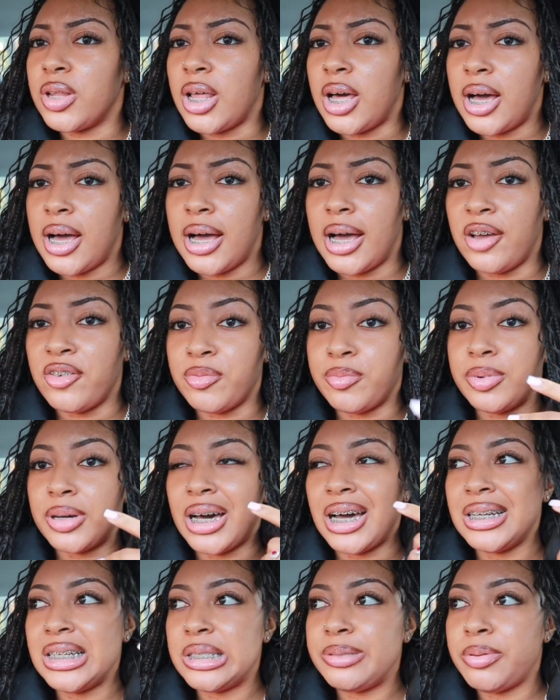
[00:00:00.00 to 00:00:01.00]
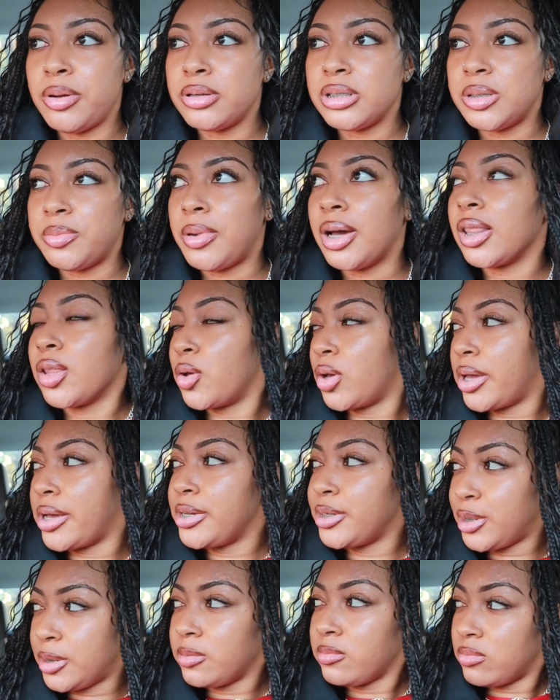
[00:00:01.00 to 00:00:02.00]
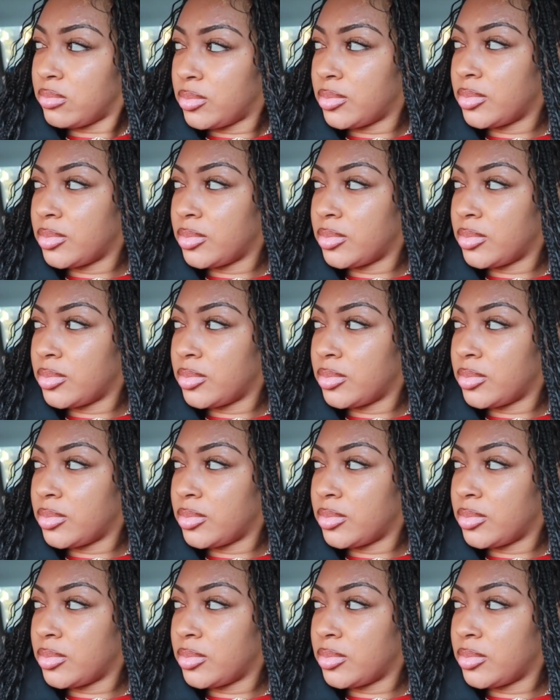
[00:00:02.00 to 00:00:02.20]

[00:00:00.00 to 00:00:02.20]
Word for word: live, but I just posted my location.